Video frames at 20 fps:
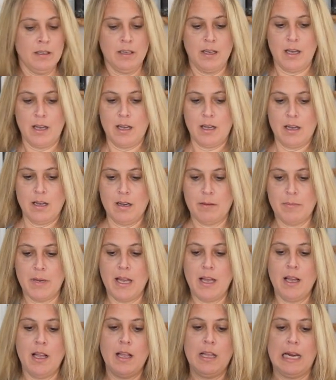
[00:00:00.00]

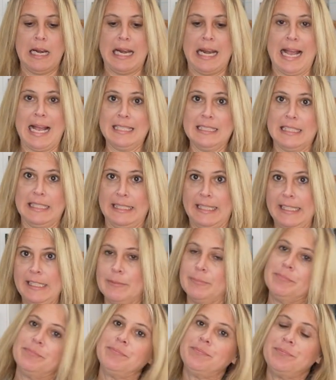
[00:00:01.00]
Lastly,
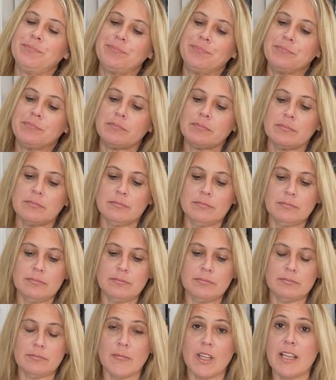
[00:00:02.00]

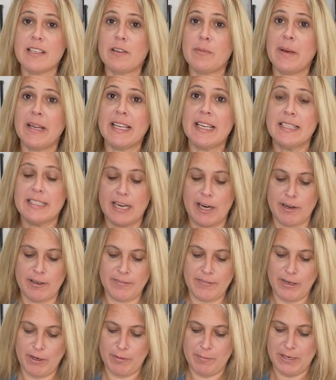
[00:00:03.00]
as everybody getting tired
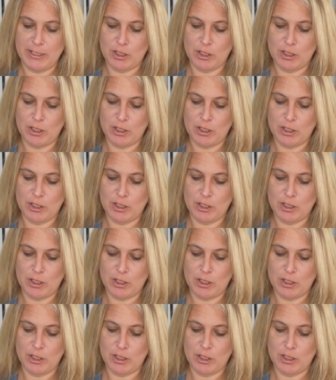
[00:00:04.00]
of hearing me